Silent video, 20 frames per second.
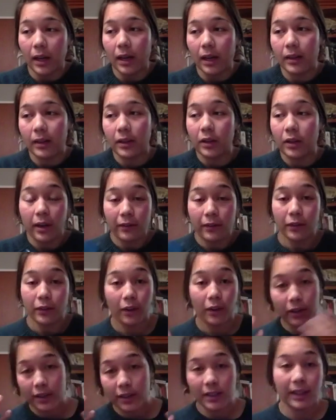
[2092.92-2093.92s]
I've
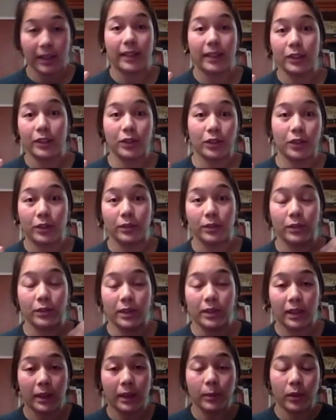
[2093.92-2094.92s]
got this like internal
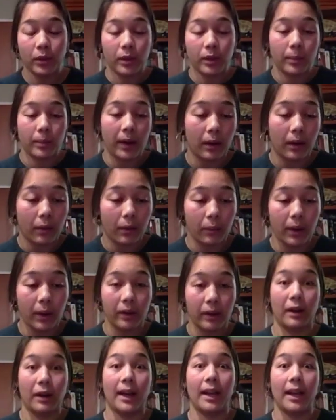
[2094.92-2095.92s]
dilemma about
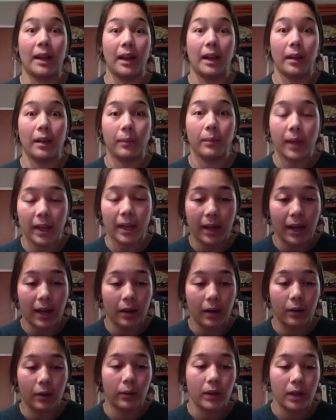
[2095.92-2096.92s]
where I am and
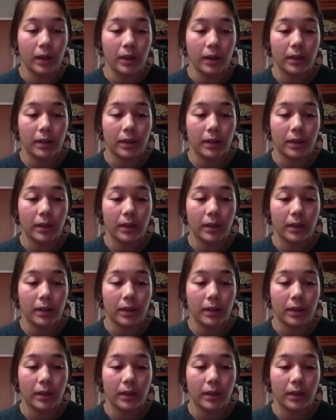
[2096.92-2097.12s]
how